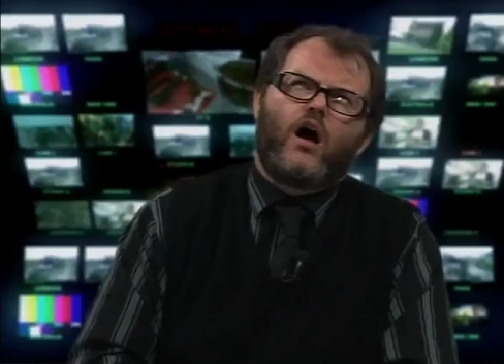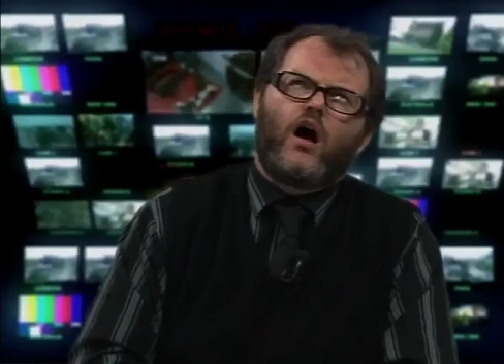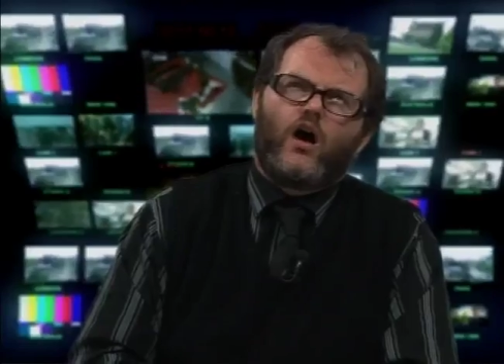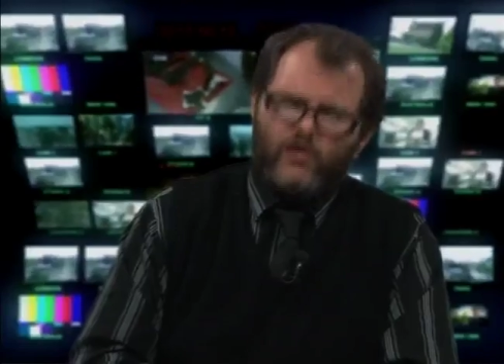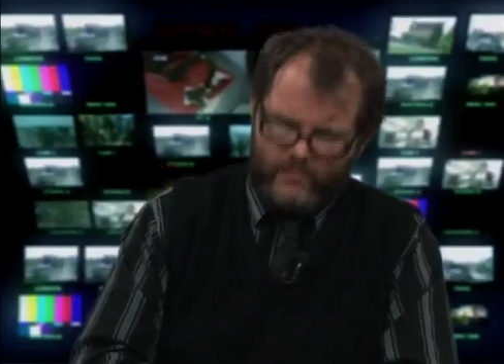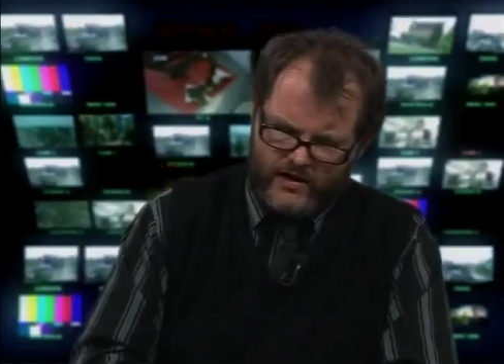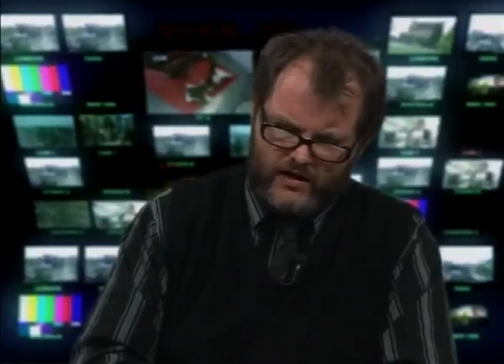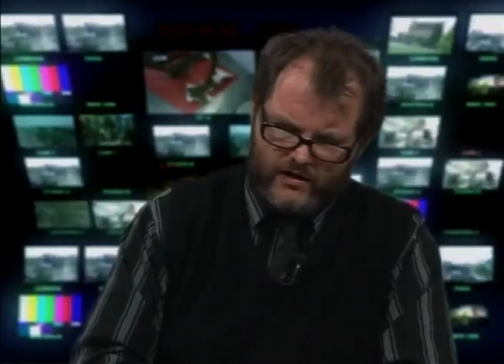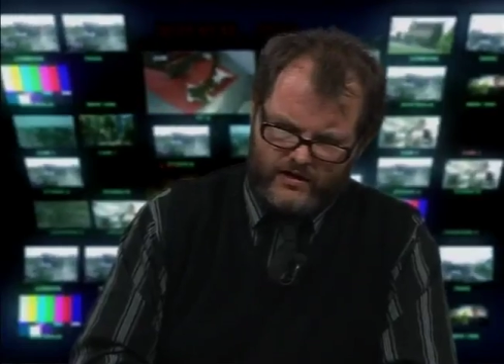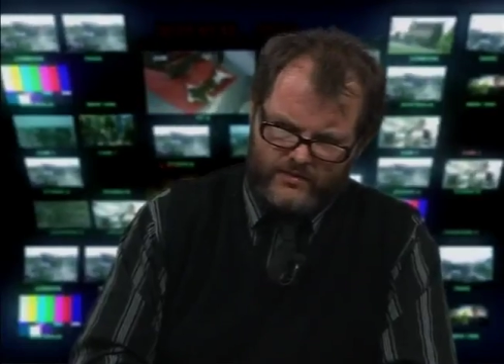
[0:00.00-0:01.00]
Oh
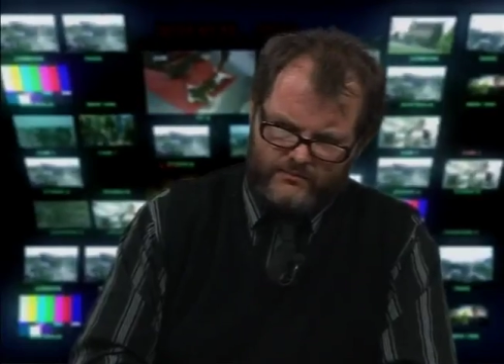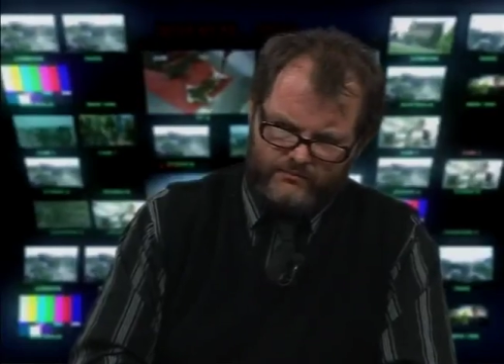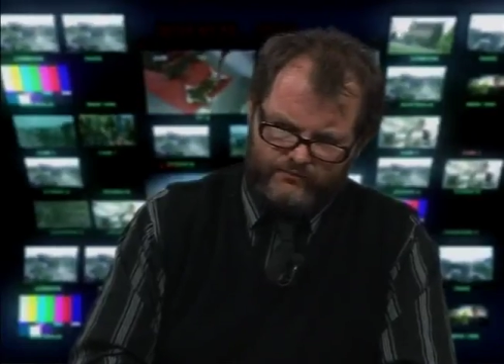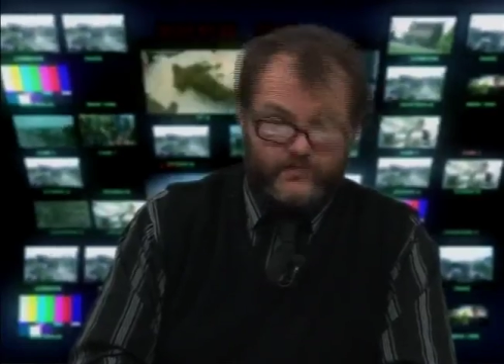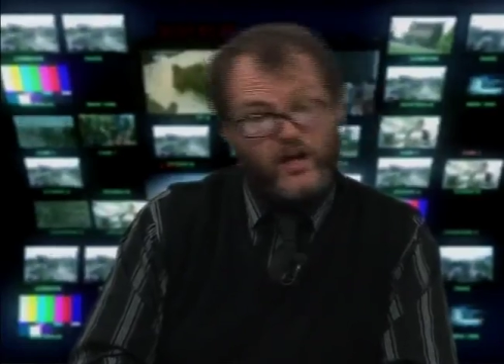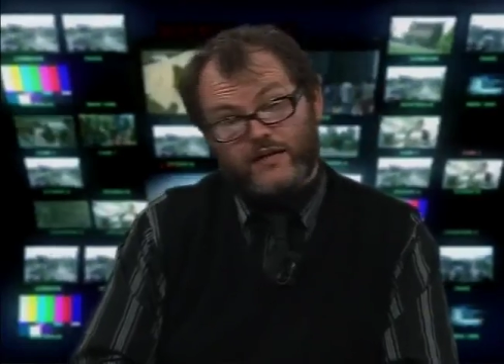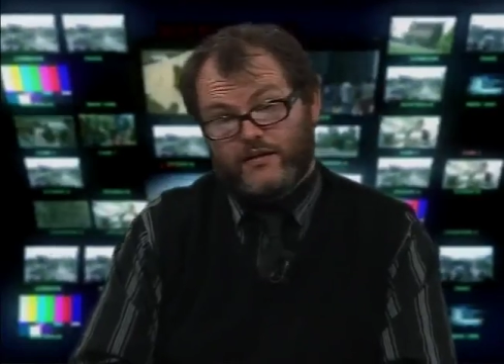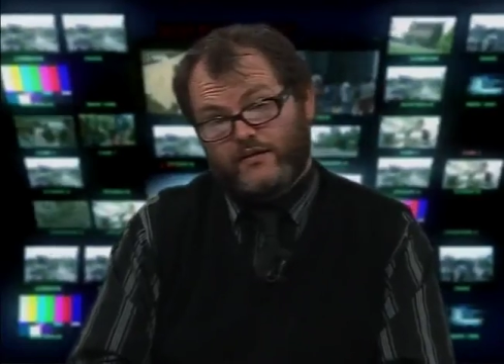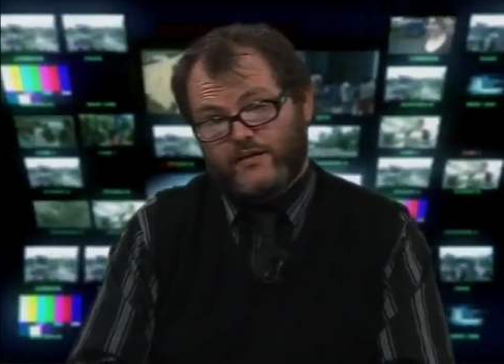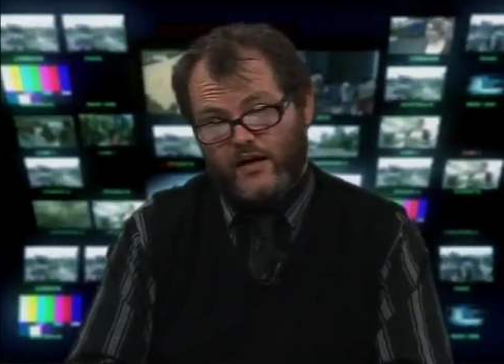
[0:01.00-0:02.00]
really? Does
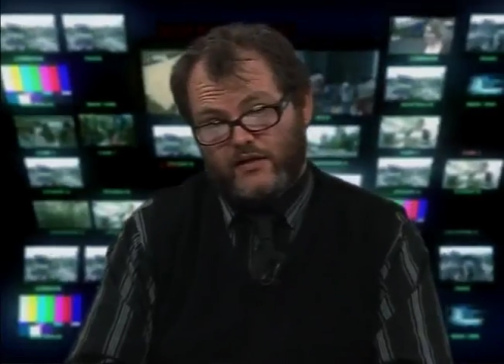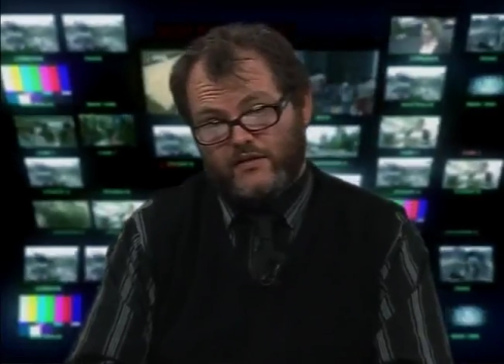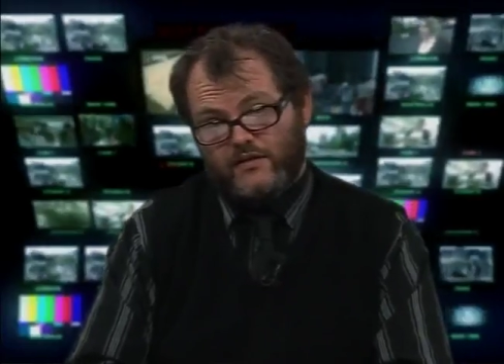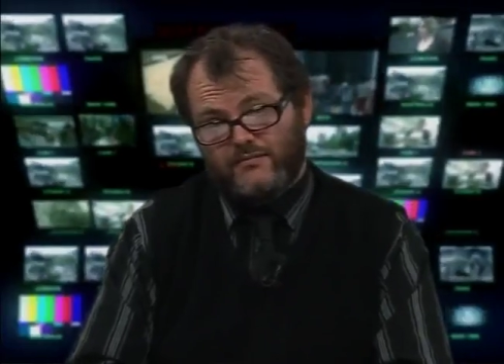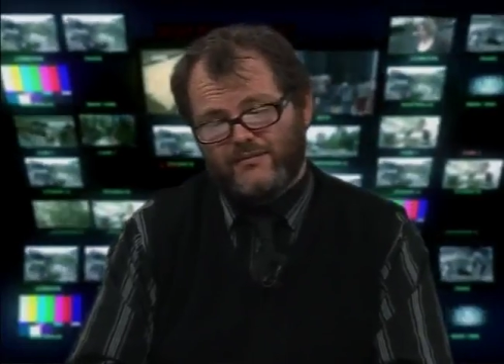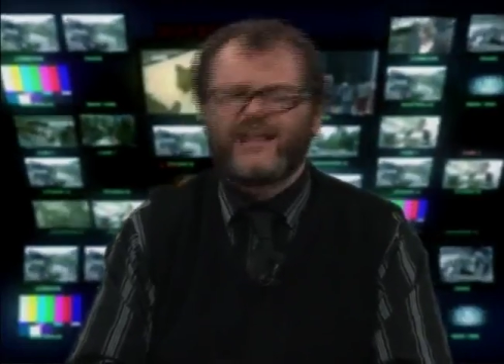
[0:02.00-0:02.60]
it just?